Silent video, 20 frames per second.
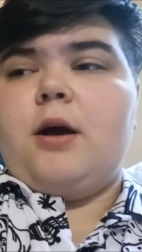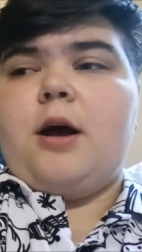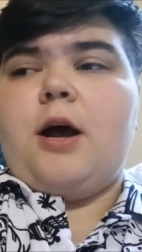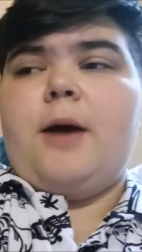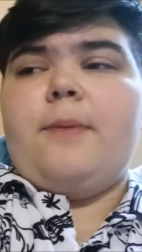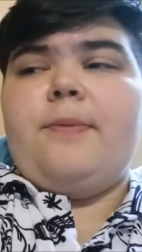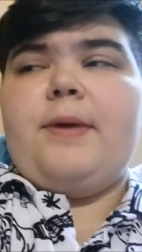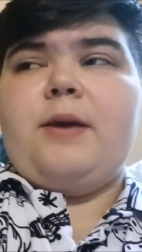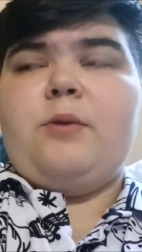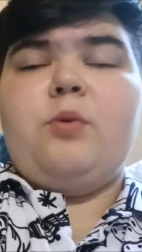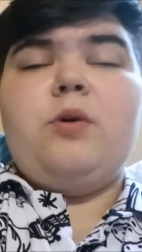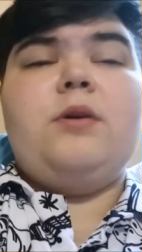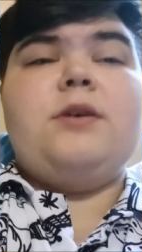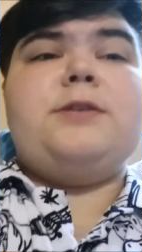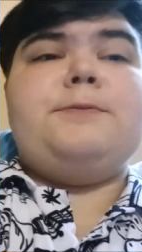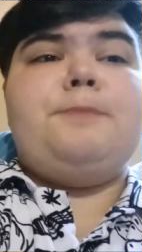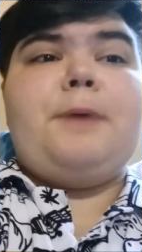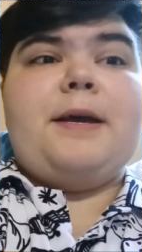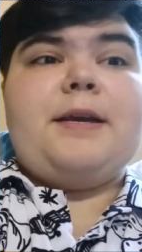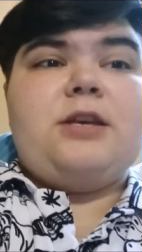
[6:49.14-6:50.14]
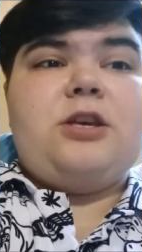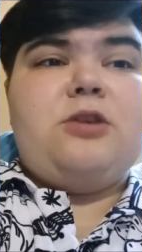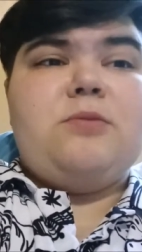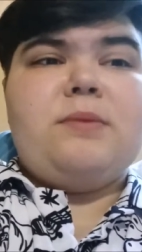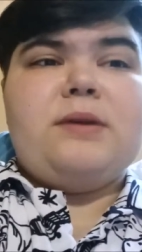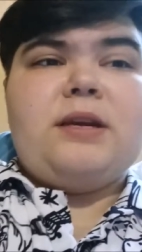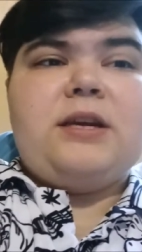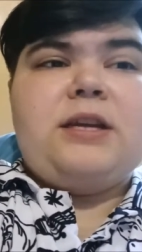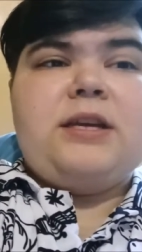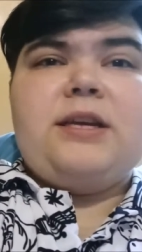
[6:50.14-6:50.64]
um, they will spike
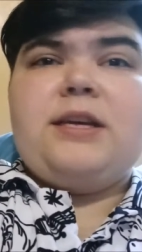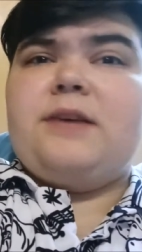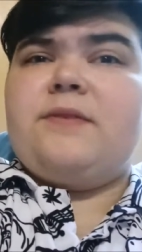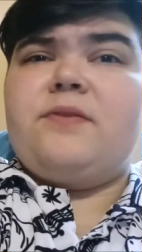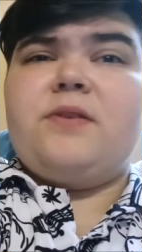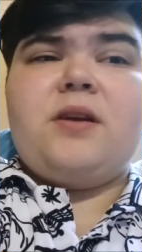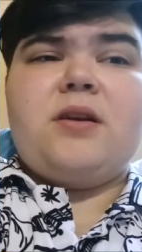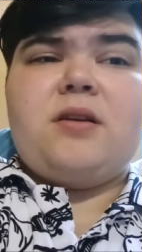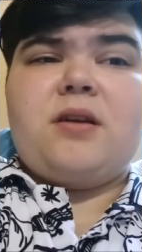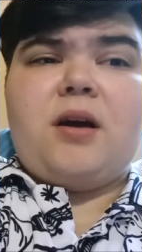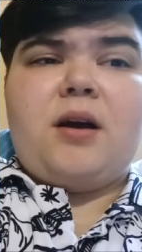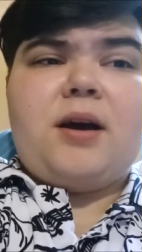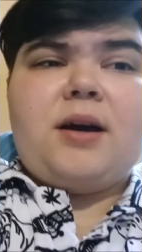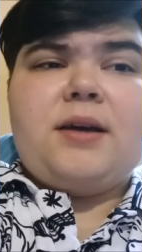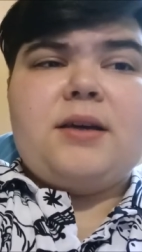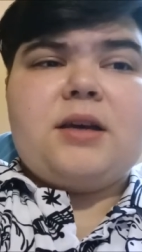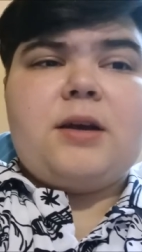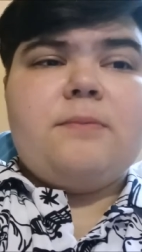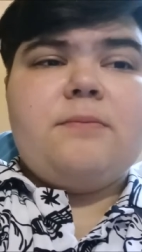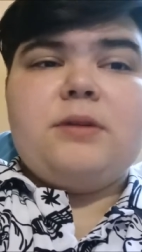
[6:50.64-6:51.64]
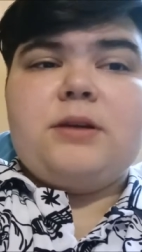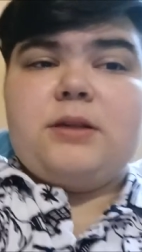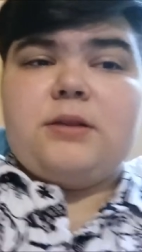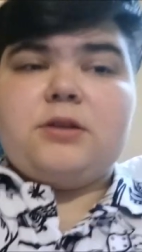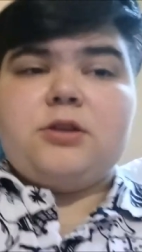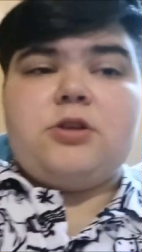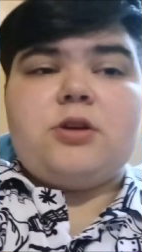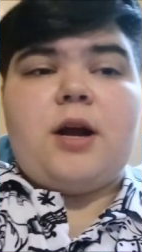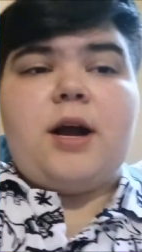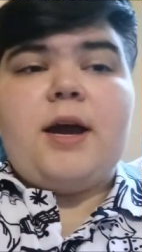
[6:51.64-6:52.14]
humidity if they're not
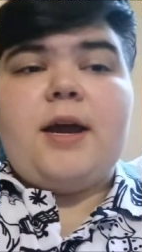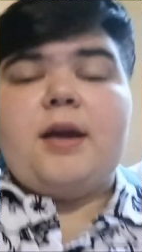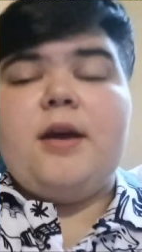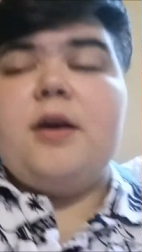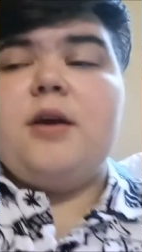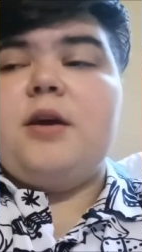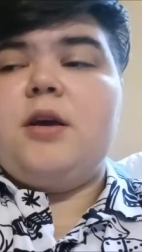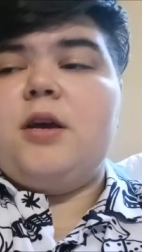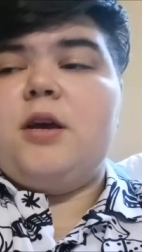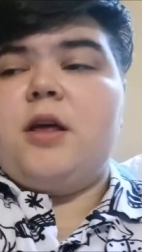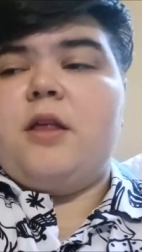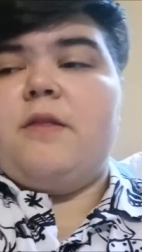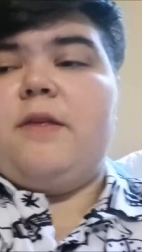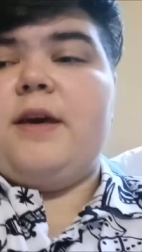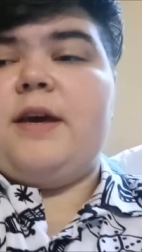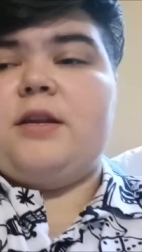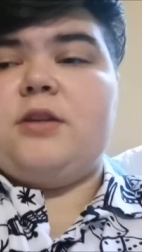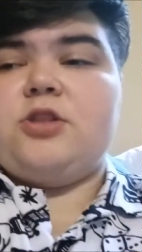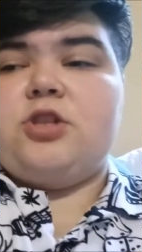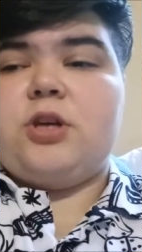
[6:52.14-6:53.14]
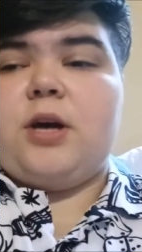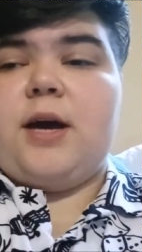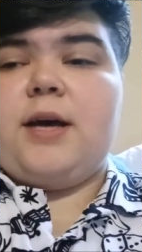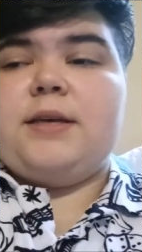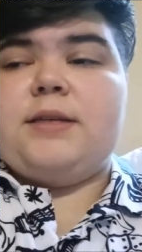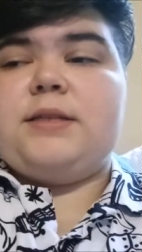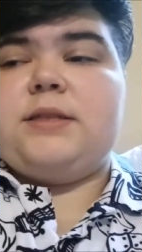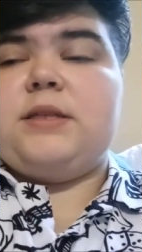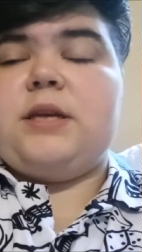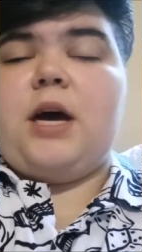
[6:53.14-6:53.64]
completely dry then
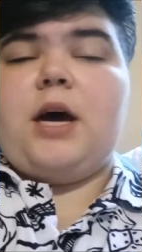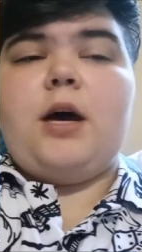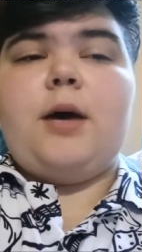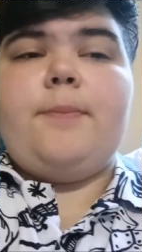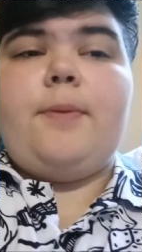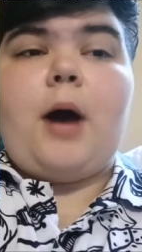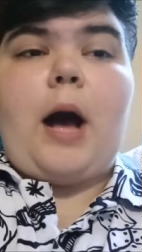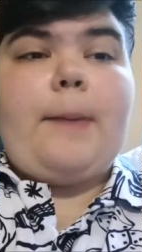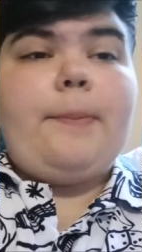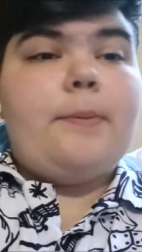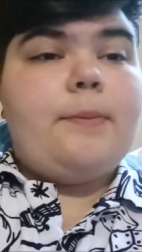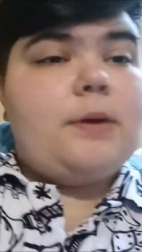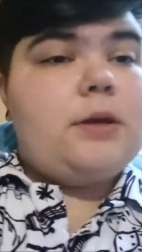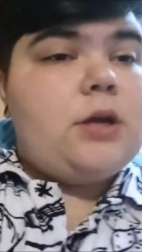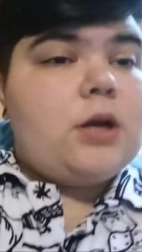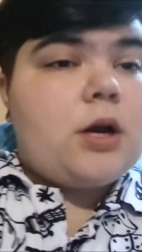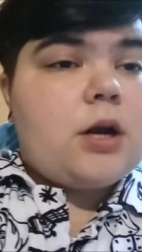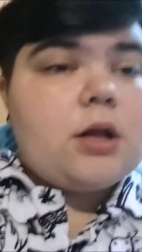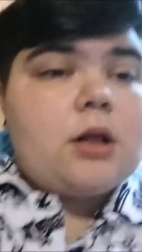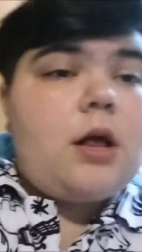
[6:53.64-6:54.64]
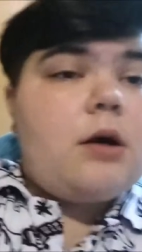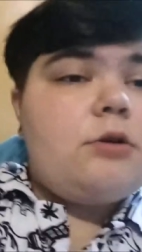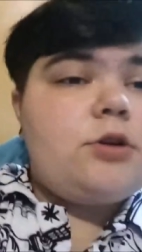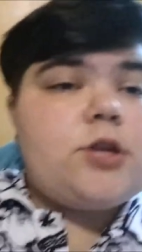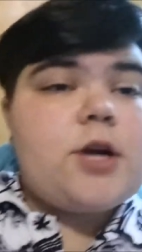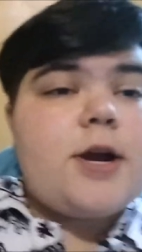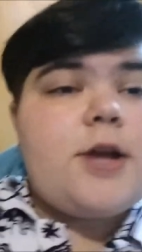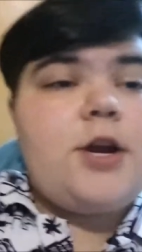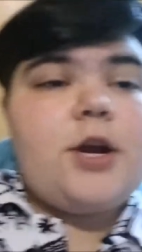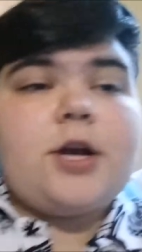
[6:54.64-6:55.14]
just uh, pop them in your
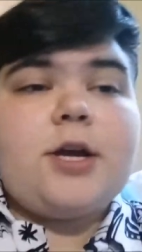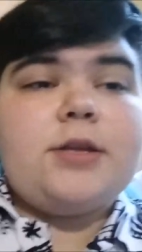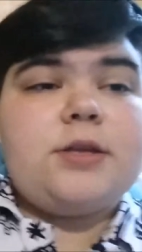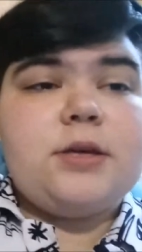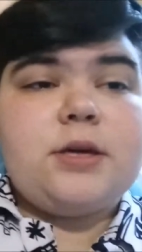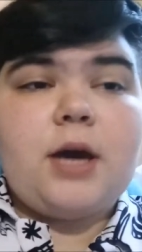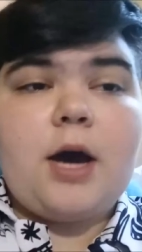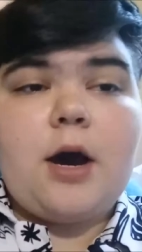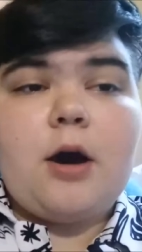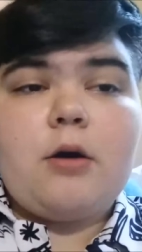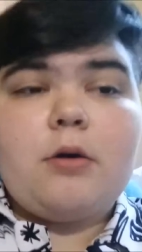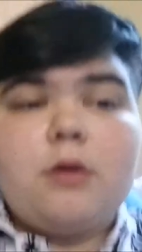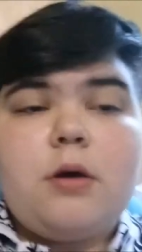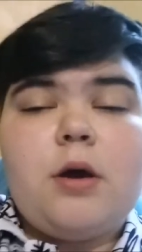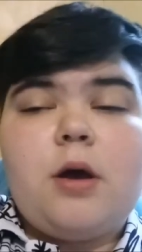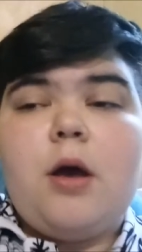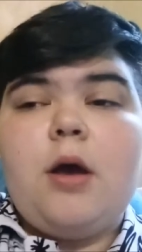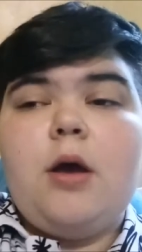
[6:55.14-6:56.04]
enclosure and you're good to go